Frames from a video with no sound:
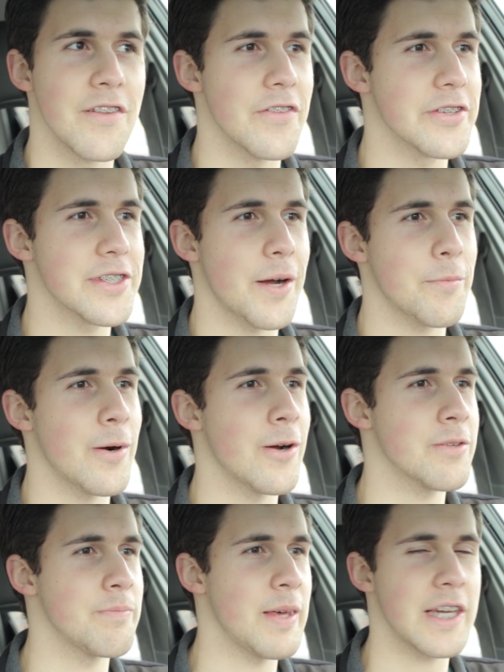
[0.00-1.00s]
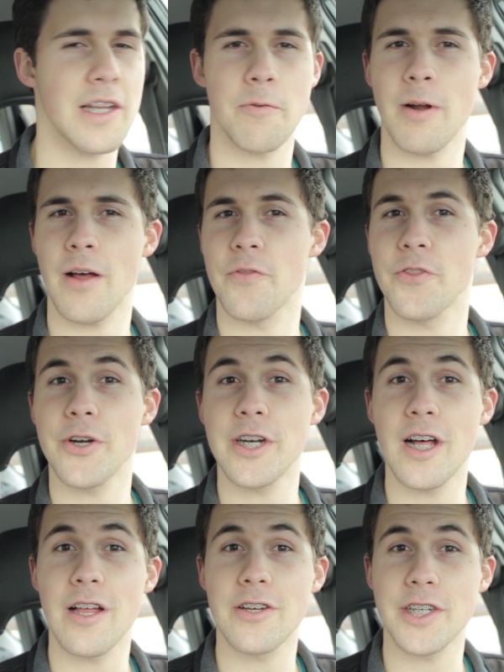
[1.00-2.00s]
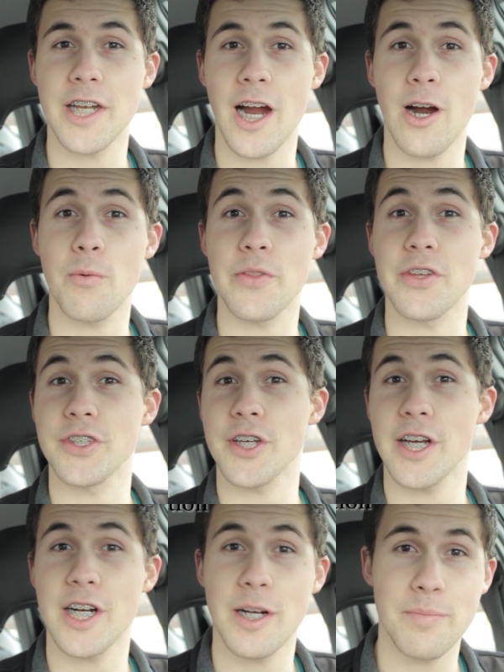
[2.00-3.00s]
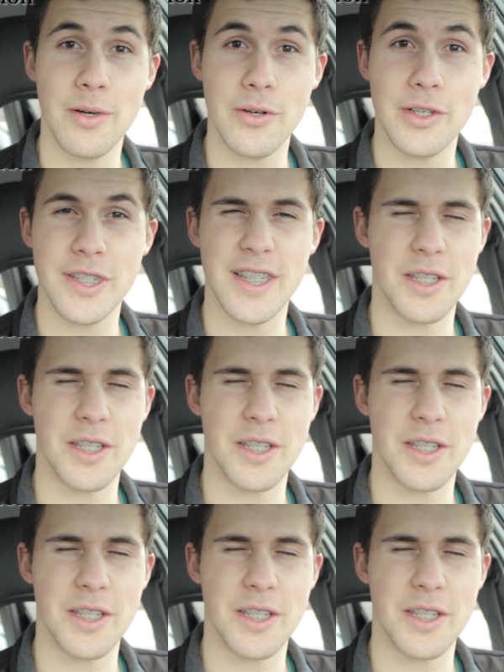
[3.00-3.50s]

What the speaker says: In the summer I was making around $30 an hour with the sign-on bonus.